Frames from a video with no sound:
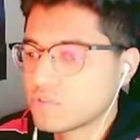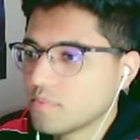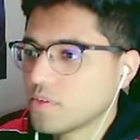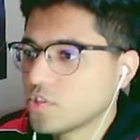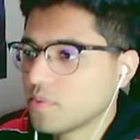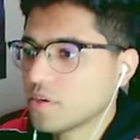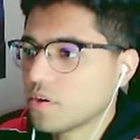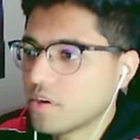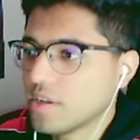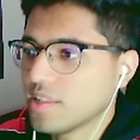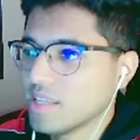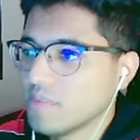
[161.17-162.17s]
Hold my trembling
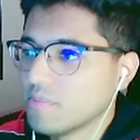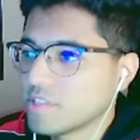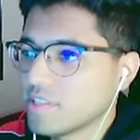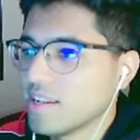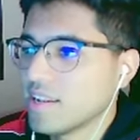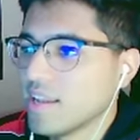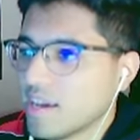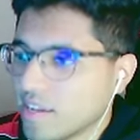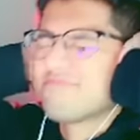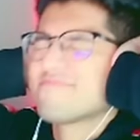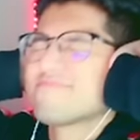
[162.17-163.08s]
heart and leap into the night.